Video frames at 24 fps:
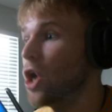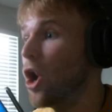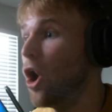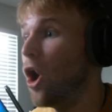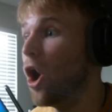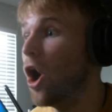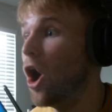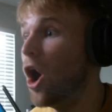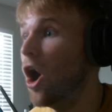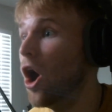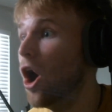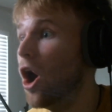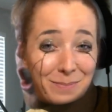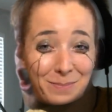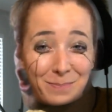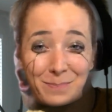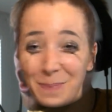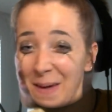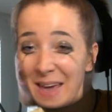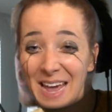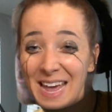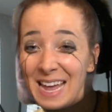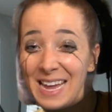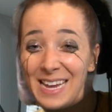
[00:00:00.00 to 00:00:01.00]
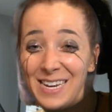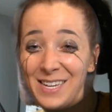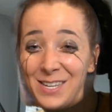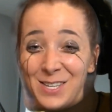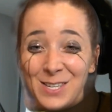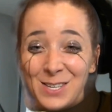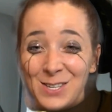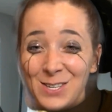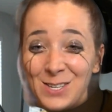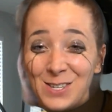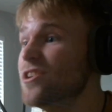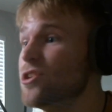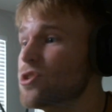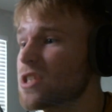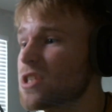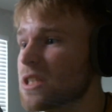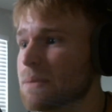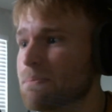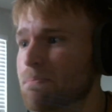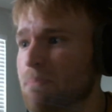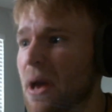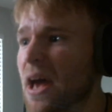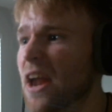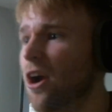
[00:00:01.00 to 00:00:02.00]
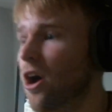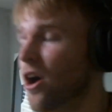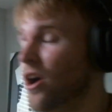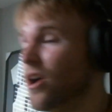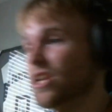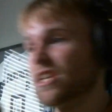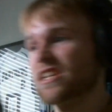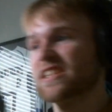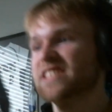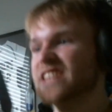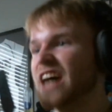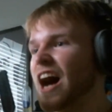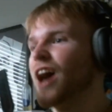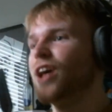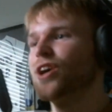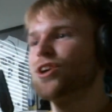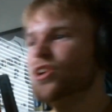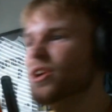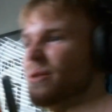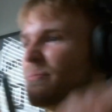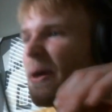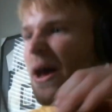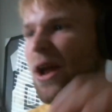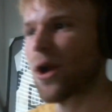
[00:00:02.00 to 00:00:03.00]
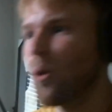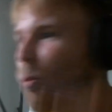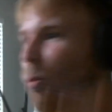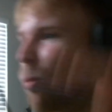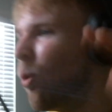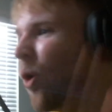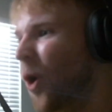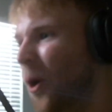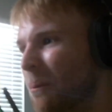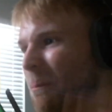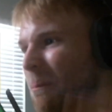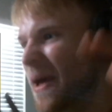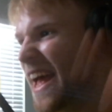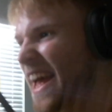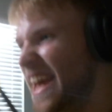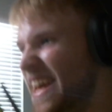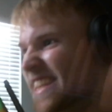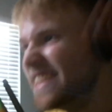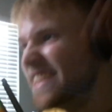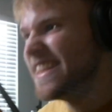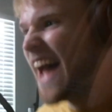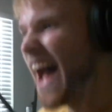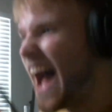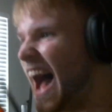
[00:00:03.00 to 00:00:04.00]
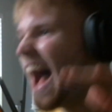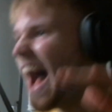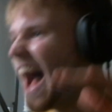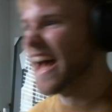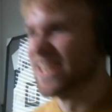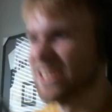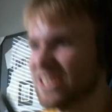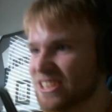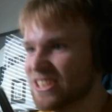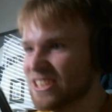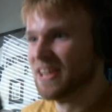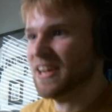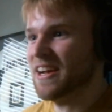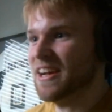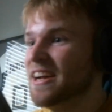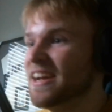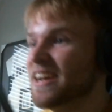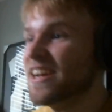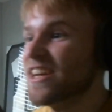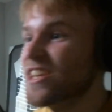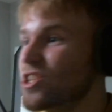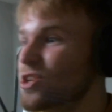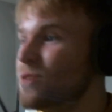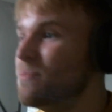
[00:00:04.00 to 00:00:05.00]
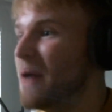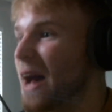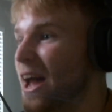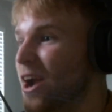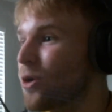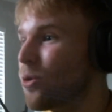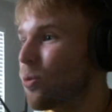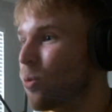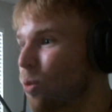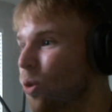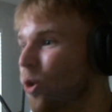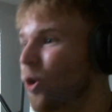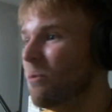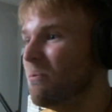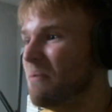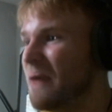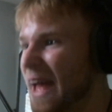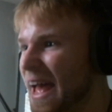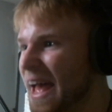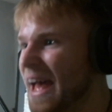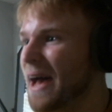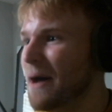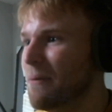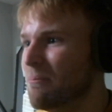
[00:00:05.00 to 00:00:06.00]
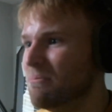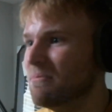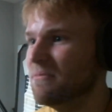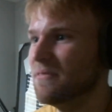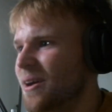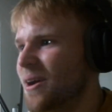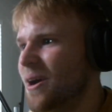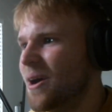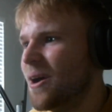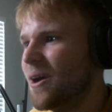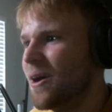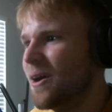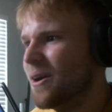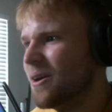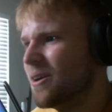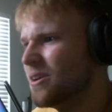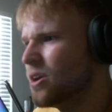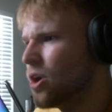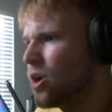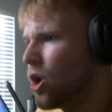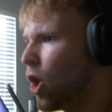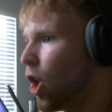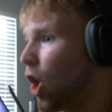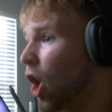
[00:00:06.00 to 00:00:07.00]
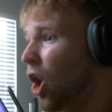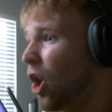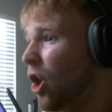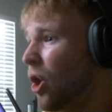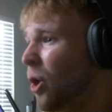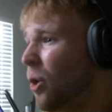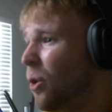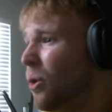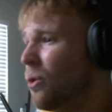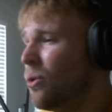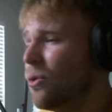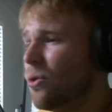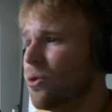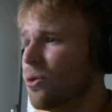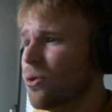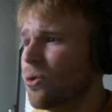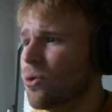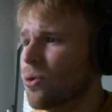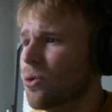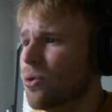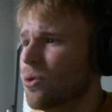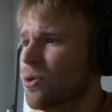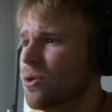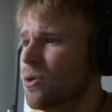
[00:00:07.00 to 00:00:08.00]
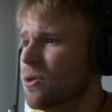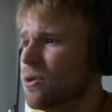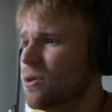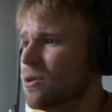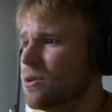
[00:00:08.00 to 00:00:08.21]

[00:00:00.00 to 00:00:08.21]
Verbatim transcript: you Yo! Bitch! And you spit up Tyler, you better whoop his ass. You better whoop him. Oh!